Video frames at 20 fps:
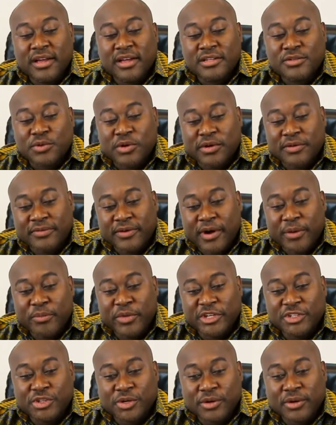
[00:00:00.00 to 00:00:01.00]
is one of our
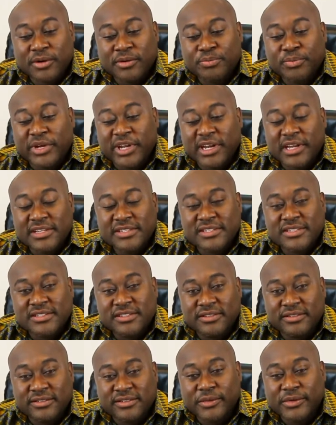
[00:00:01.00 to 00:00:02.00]
major
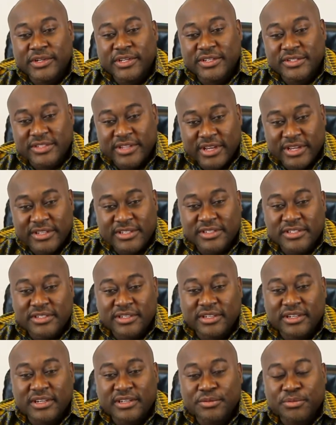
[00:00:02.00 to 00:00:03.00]
pillars these
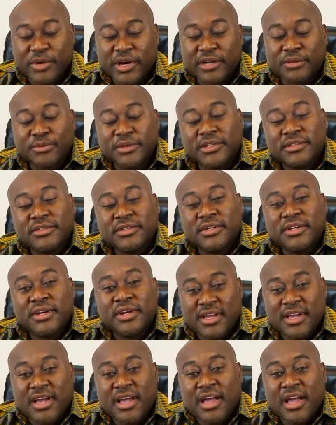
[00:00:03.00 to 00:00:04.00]
days in the department.
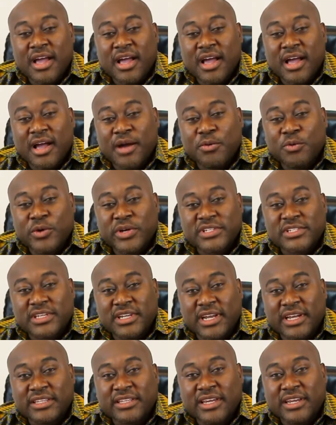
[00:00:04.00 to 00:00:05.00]
Uh, we were
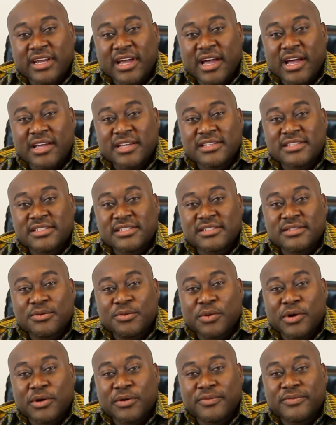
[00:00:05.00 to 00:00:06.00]
selected as
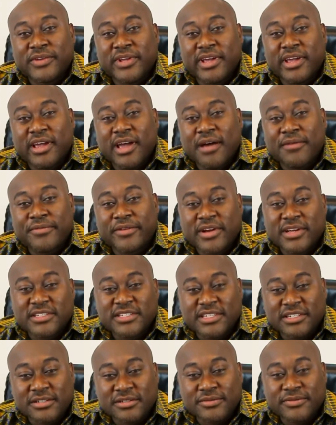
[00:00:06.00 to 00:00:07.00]
one of the African
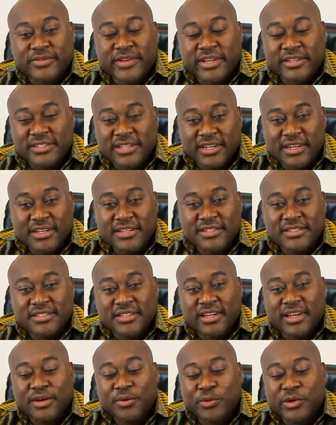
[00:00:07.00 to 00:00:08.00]
Centers of Excellence
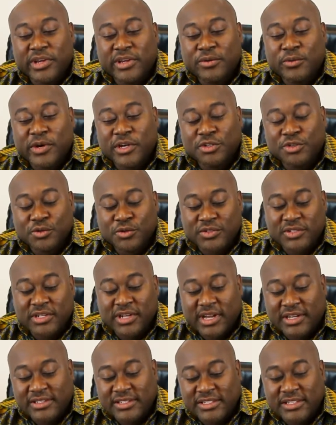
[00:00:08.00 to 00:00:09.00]
and we were
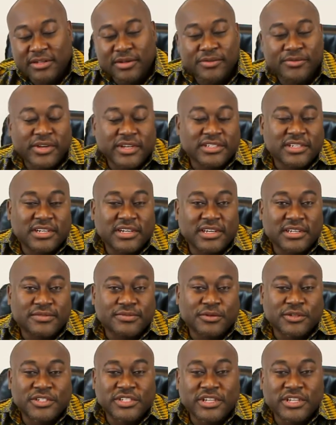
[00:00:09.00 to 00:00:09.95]
chosen as the Center of Excellence for